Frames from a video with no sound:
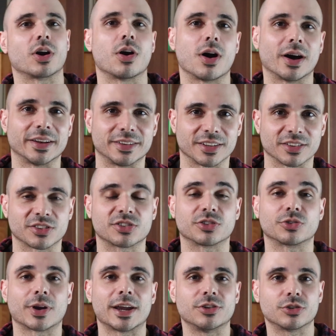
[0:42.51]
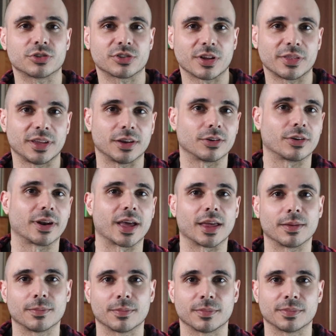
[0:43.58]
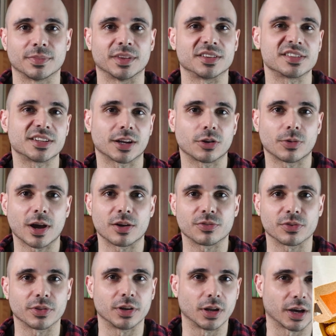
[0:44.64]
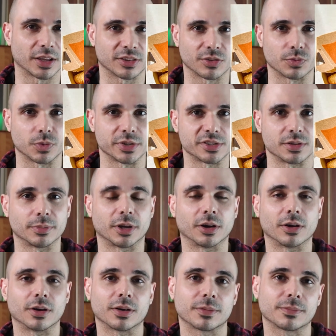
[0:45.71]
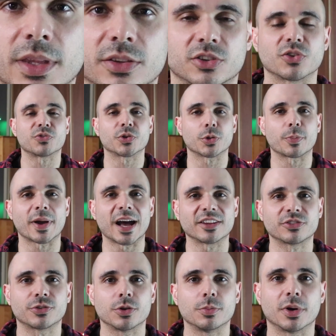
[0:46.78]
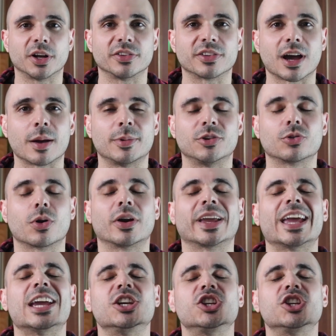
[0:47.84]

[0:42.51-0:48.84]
god to strangers on the internet, then stick around for the nuggets of wisdom here. So for the past few months, I've been drawing a